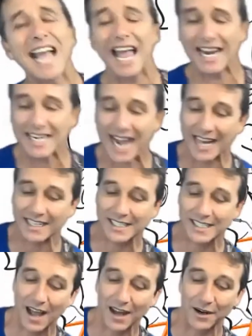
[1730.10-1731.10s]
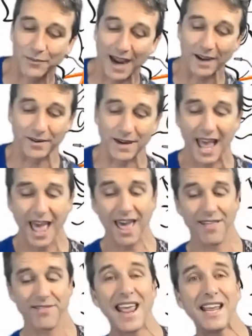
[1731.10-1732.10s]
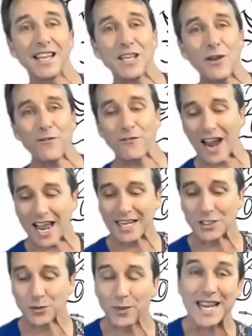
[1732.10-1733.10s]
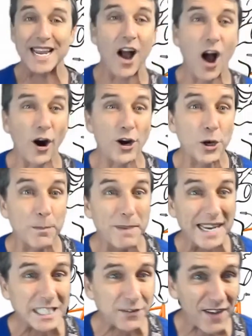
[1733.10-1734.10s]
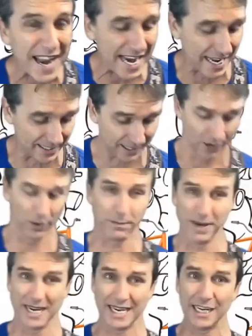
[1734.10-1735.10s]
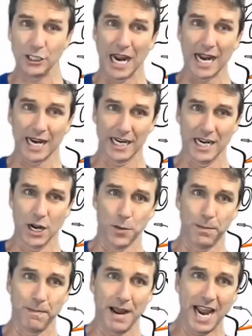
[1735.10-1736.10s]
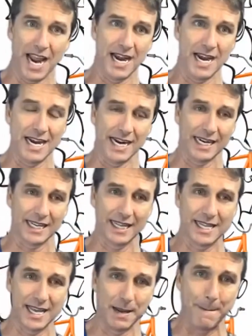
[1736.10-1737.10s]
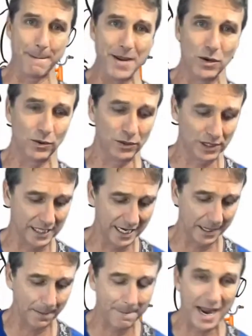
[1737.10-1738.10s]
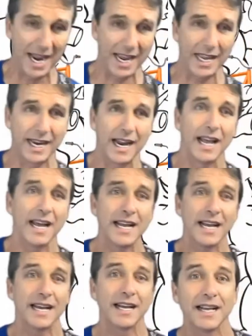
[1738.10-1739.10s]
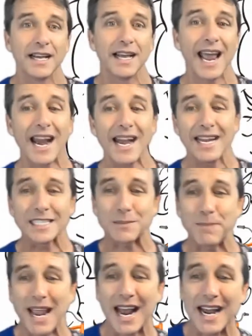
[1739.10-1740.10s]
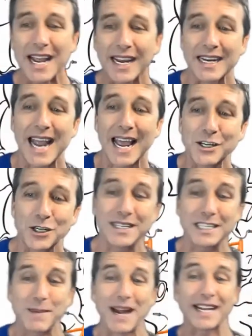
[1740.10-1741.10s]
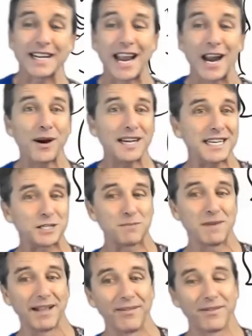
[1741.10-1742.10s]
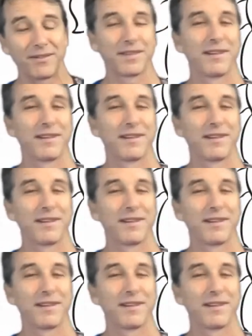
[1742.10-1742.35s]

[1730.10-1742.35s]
and dance all around. Thank you, friends, we are your biggest fans. With yeah. Pinky Jackalope and Nick the Music Man. And Hispanic National Hispanic Heritage Month.